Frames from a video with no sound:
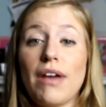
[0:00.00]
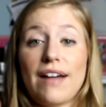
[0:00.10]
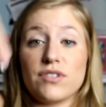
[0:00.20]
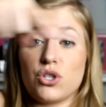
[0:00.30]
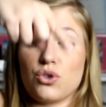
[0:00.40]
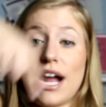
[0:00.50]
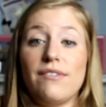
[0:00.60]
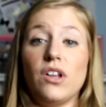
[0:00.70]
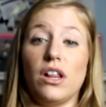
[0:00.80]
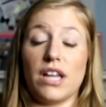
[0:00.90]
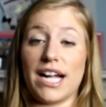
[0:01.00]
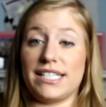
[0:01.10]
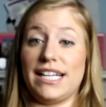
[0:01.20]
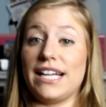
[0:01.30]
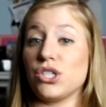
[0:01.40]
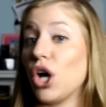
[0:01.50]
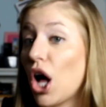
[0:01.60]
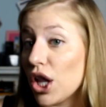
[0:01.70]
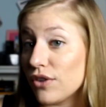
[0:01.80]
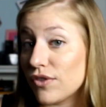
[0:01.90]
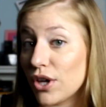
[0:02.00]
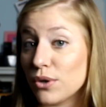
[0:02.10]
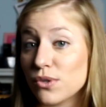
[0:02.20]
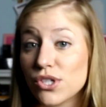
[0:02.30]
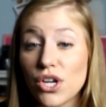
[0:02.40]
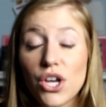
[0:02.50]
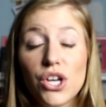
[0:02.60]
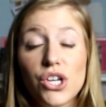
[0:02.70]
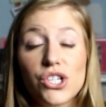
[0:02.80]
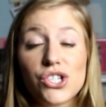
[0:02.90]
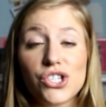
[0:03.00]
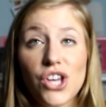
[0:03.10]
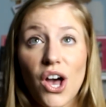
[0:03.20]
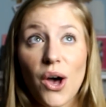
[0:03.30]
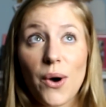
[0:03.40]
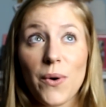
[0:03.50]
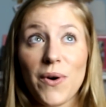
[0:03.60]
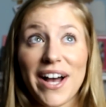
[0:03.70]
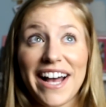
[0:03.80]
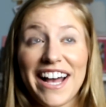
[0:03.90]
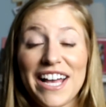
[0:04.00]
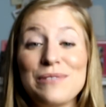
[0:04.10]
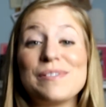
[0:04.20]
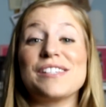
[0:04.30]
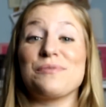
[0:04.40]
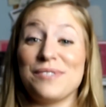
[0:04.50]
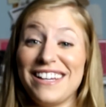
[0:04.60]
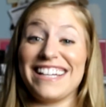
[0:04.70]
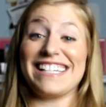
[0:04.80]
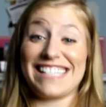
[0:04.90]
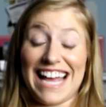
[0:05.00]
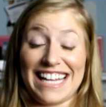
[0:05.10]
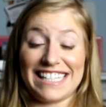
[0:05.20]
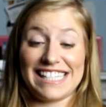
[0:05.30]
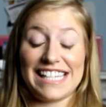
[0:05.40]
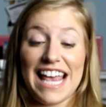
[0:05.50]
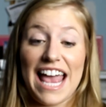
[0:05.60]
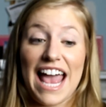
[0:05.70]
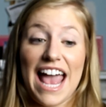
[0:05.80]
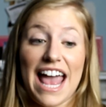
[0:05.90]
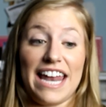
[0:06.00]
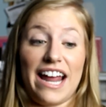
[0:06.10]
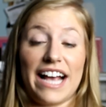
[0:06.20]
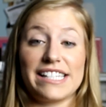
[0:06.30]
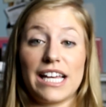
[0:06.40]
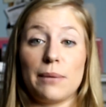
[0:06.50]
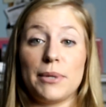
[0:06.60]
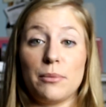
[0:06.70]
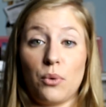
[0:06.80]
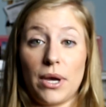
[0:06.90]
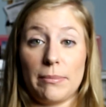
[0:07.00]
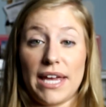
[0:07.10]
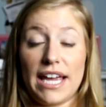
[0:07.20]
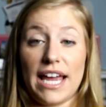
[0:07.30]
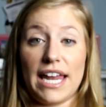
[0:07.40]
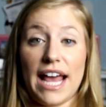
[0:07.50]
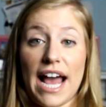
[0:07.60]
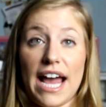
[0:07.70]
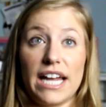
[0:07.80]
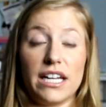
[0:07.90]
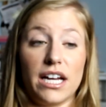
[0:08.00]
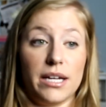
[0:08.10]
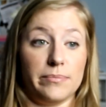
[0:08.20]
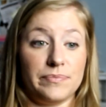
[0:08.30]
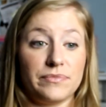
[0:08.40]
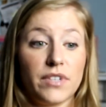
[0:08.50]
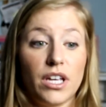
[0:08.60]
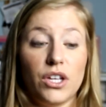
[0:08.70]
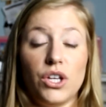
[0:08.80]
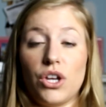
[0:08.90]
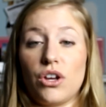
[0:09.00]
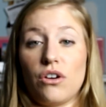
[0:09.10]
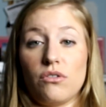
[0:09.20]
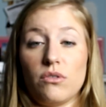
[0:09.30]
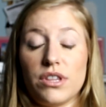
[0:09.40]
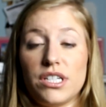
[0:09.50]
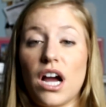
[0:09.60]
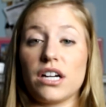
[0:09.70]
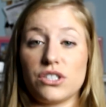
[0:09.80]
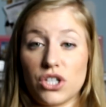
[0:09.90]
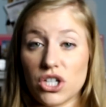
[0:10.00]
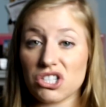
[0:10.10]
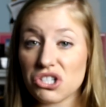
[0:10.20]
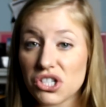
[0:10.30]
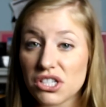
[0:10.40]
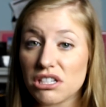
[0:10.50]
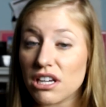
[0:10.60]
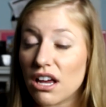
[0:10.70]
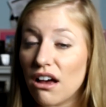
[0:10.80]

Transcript: you have to travel a lot to get to all of those. So it was really intense, and I set up an appointment and had the doctors